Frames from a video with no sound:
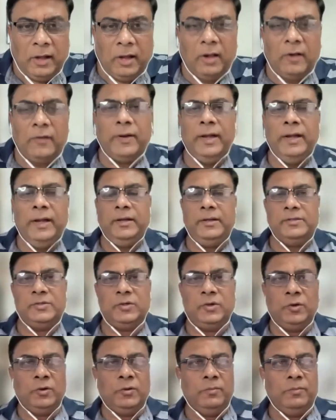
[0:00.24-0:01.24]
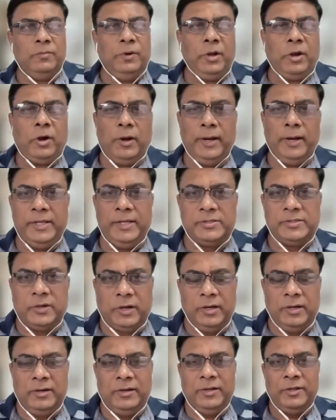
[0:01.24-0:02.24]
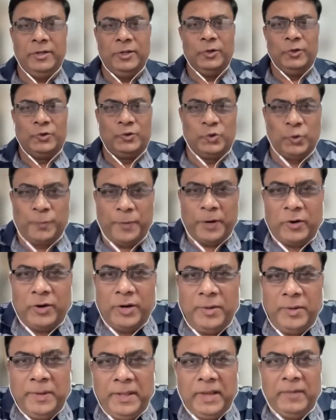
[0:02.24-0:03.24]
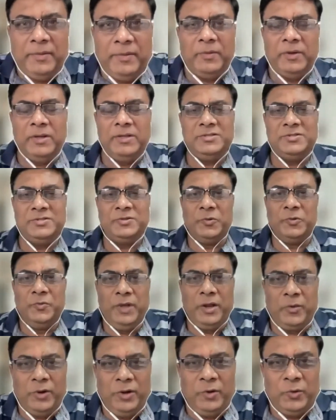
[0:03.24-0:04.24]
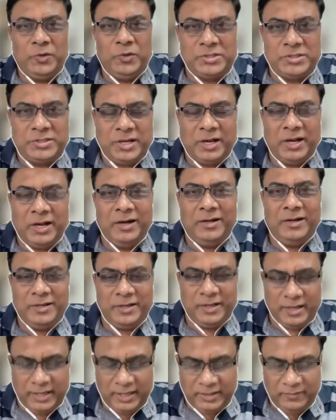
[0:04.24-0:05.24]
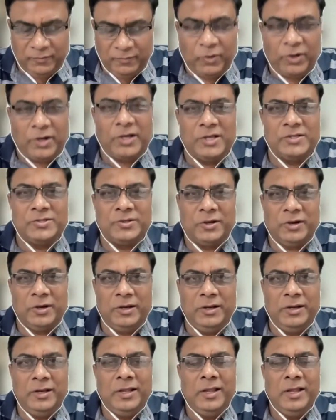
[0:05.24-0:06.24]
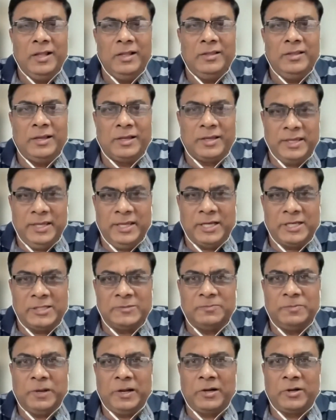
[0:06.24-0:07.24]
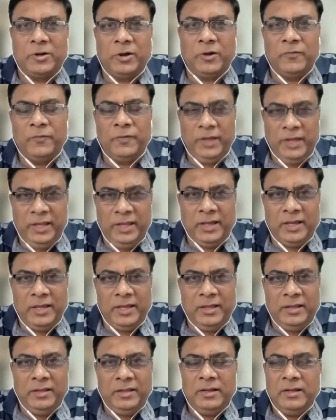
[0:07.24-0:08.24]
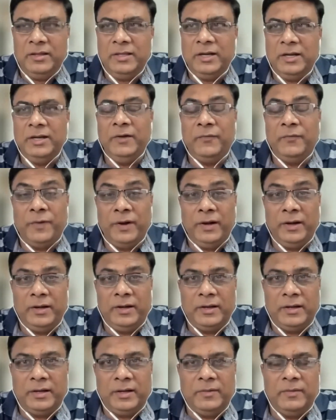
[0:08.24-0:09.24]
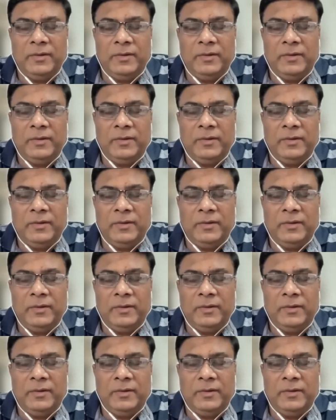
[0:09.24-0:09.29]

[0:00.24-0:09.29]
All right, so recording is on. Super good evening, everyone. So we are going to start and focus on the key aspect of AI, the different